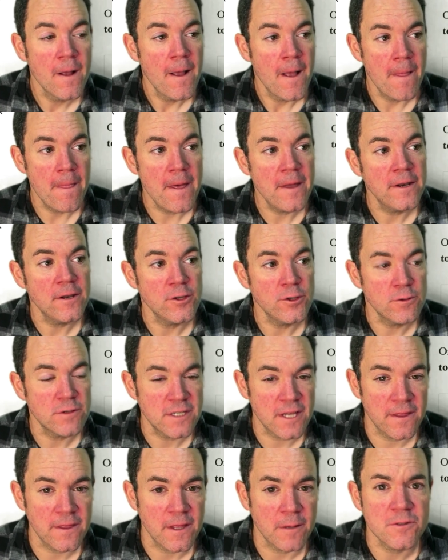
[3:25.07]
And then you
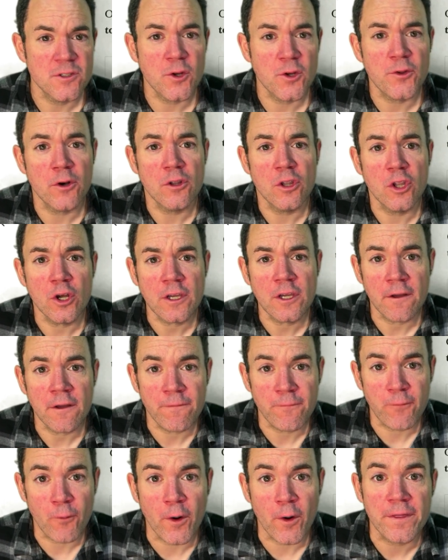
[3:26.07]
send them. So they're looking
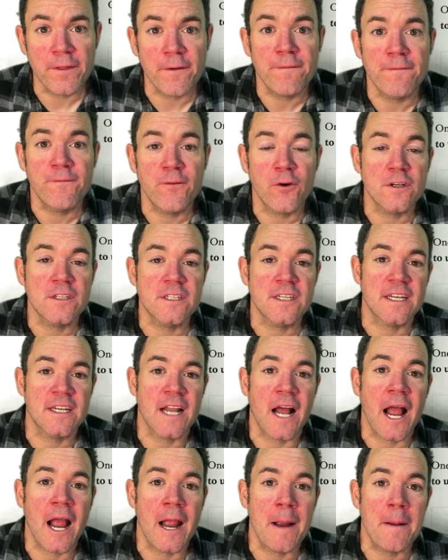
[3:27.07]
for it the first
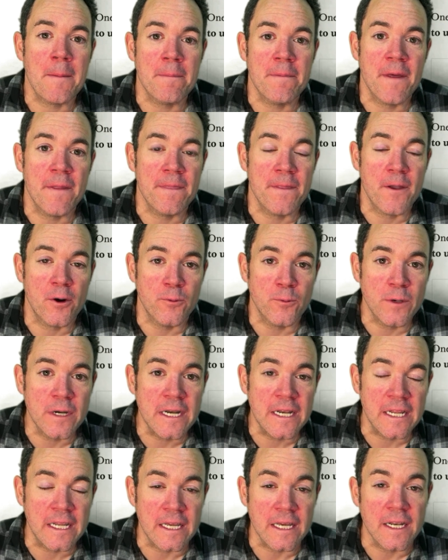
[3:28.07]
time that they're
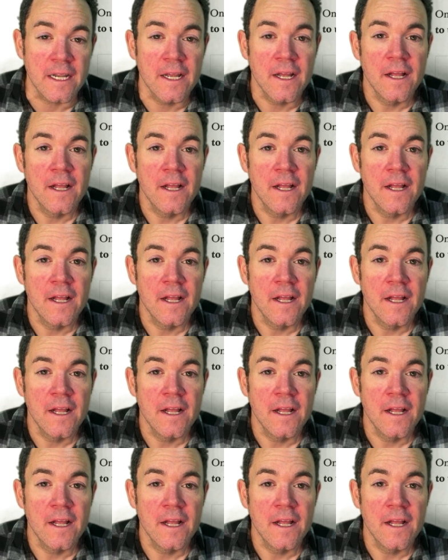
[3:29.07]
reading it.